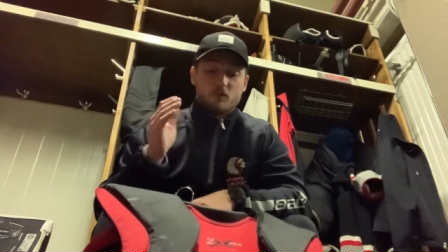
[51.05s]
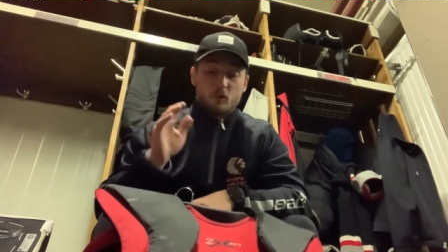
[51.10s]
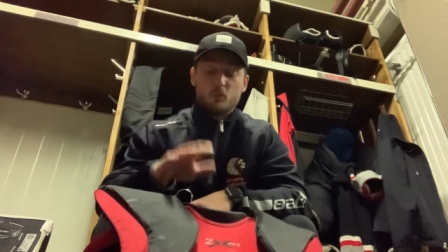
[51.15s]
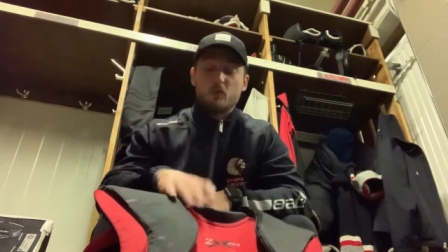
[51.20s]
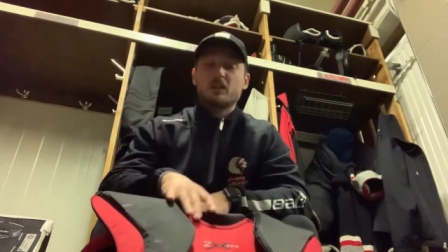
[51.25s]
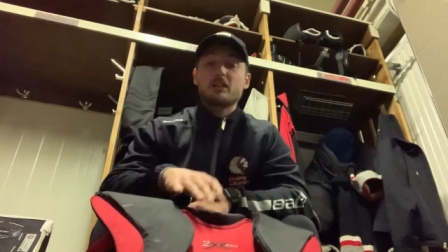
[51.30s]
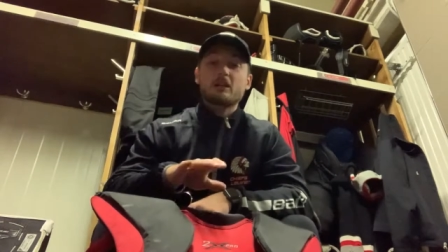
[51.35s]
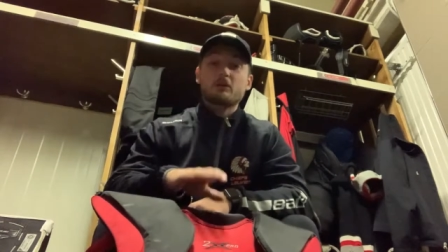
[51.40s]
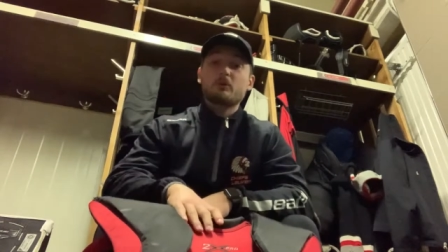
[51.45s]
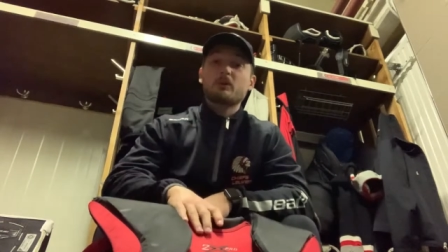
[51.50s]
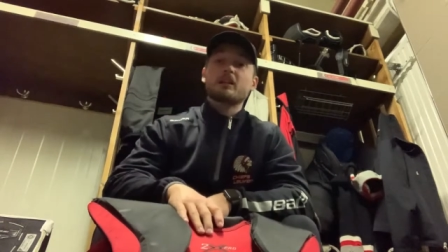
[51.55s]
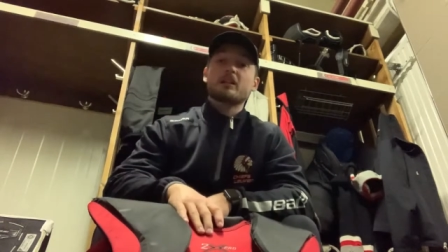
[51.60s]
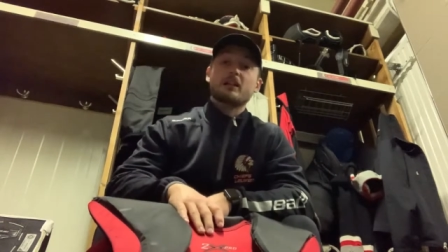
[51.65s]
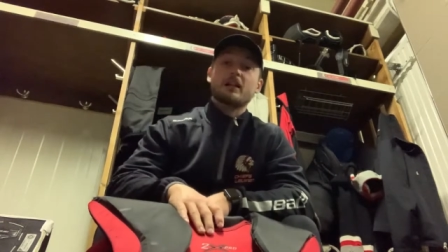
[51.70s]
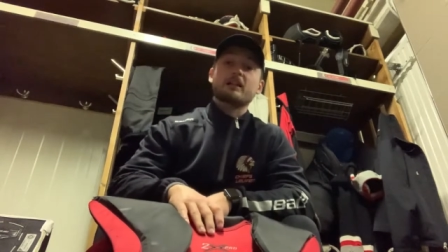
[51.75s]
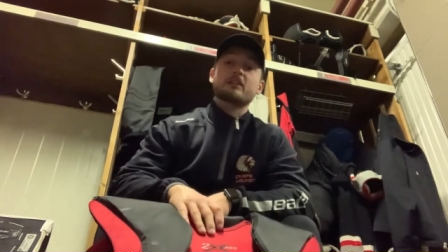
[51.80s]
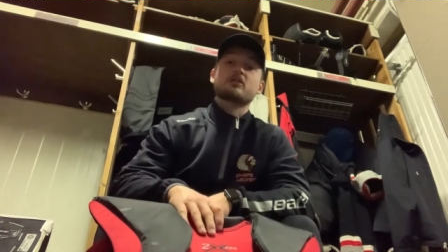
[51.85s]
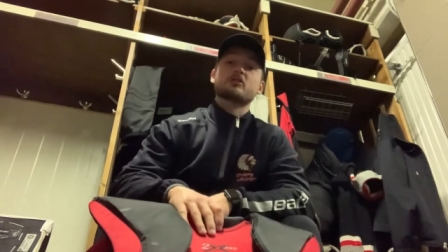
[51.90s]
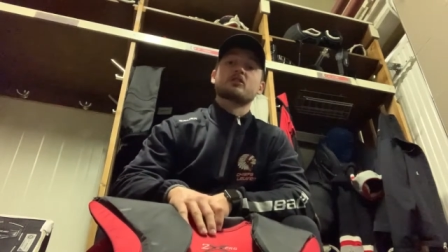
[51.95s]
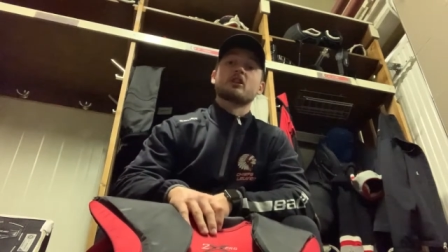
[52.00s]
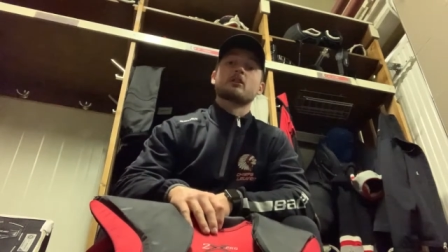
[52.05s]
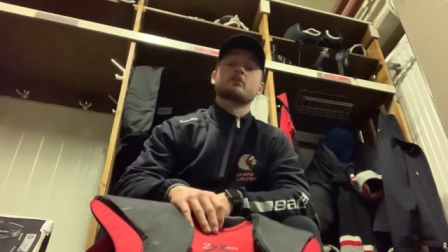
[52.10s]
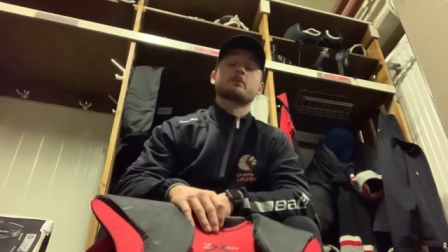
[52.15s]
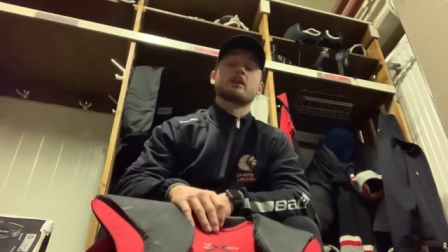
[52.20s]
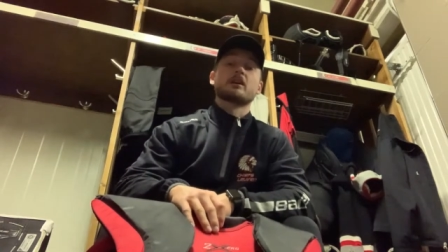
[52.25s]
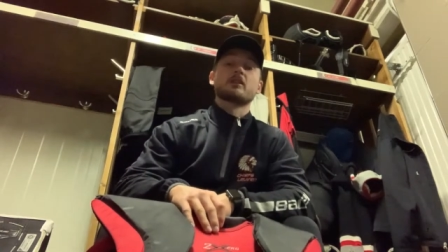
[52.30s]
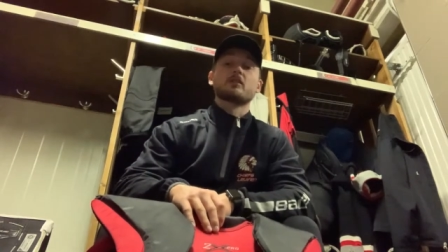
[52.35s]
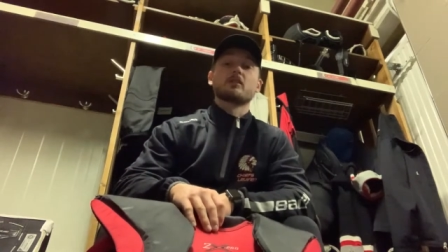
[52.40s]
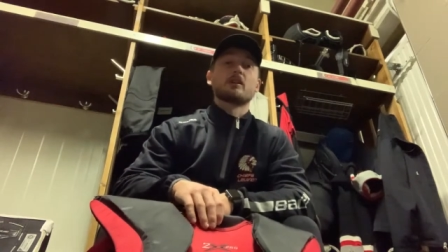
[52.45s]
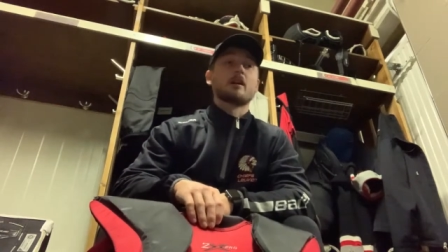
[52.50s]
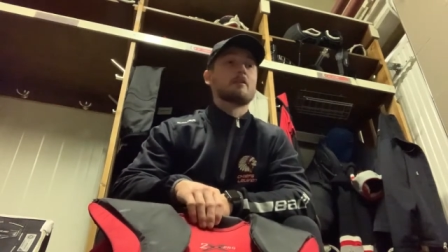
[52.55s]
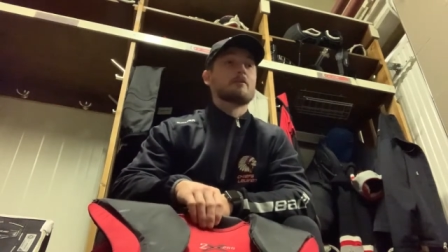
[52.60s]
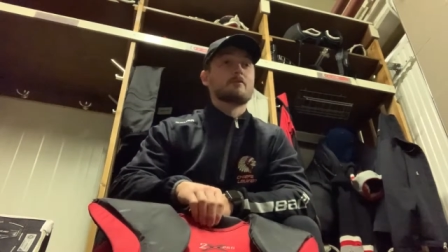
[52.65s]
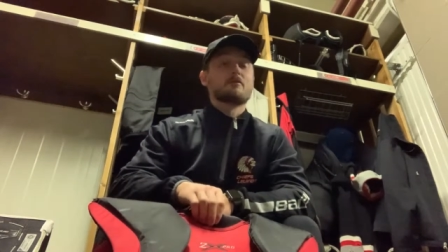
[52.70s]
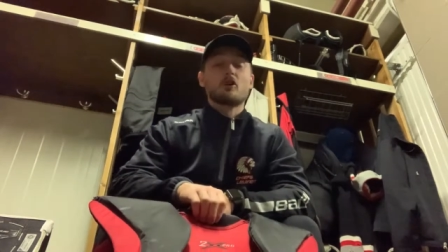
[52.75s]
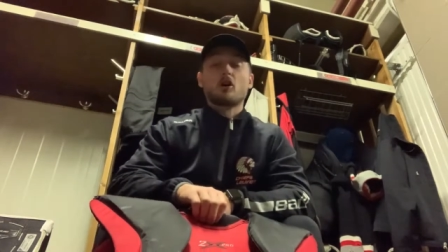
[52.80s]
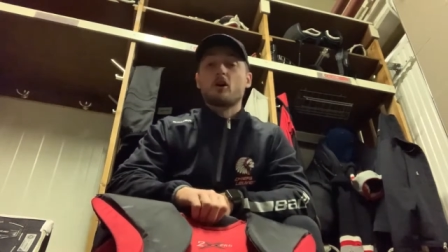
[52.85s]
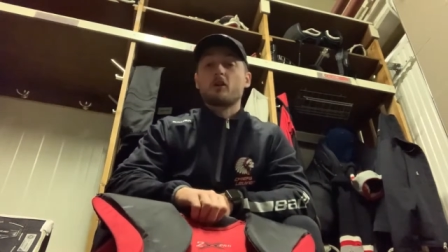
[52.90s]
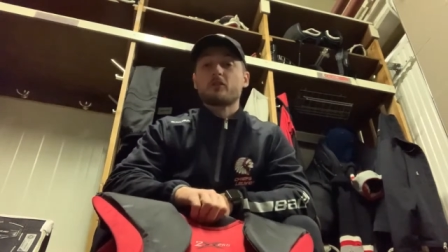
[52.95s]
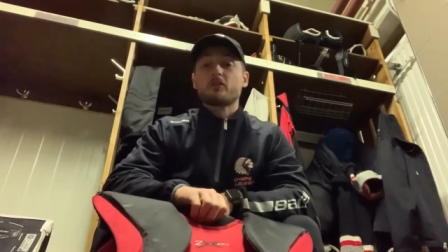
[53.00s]
Really, really like this chest protector, and
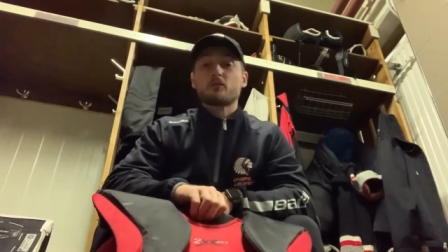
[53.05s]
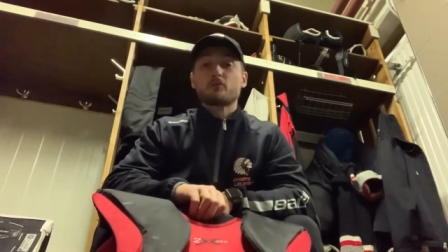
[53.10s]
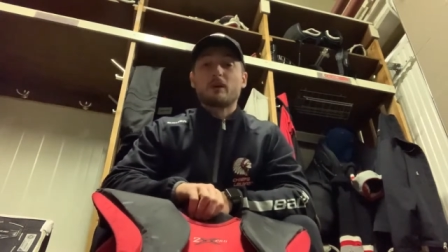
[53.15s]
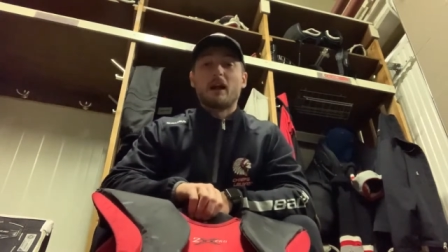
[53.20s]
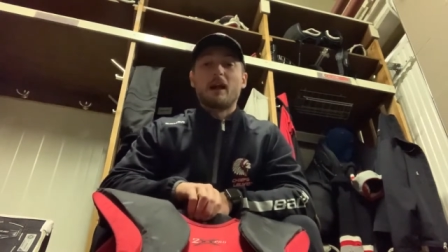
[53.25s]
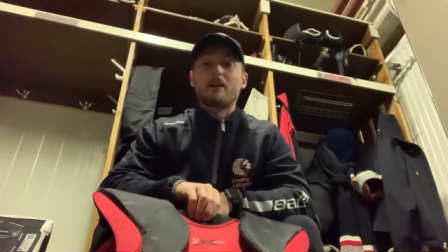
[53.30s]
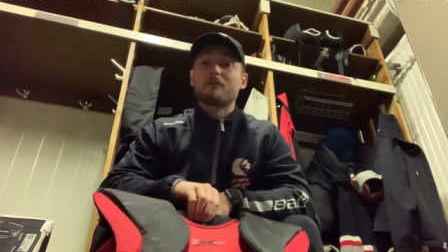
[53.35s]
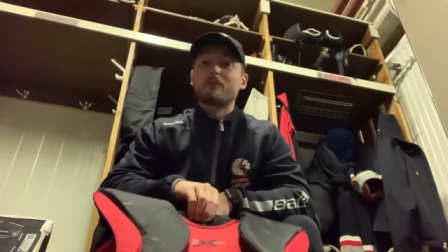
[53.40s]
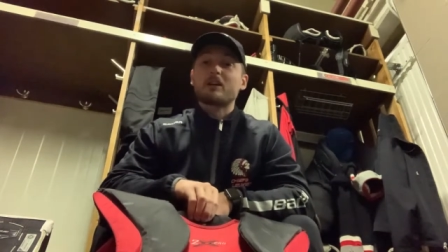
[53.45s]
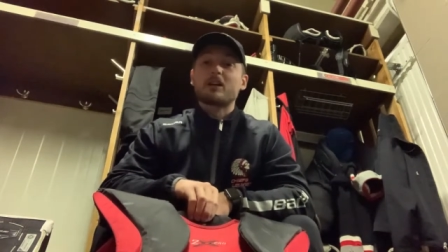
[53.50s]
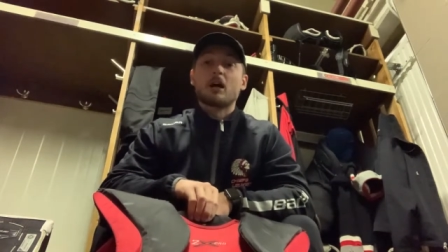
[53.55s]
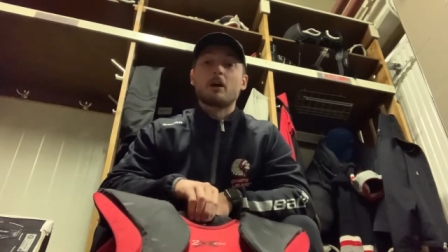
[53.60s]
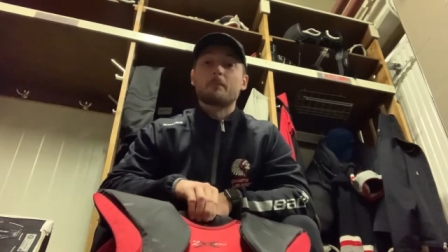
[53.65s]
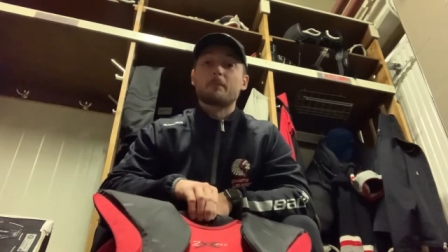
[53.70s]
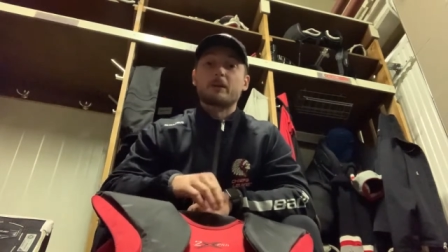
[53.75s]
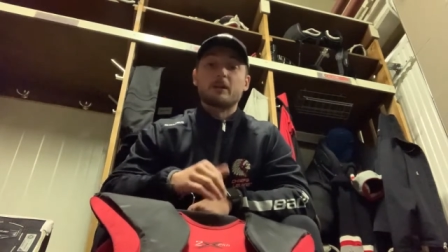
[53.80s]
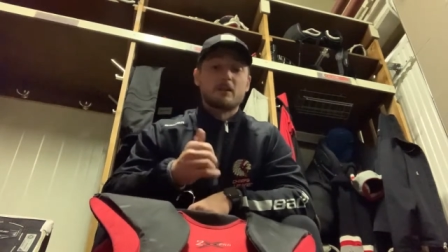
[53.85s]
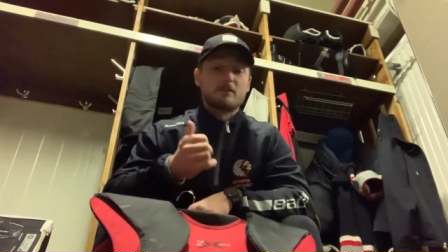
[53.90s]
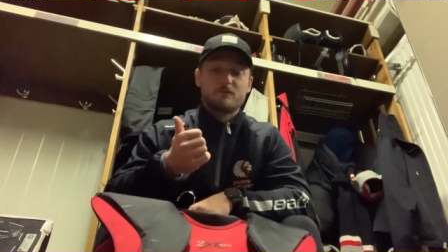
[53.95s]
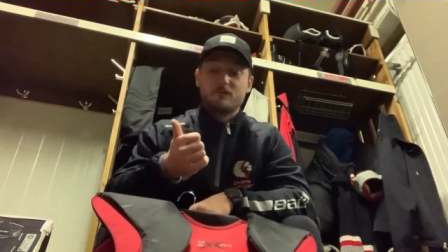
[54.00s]
I've gone through every company.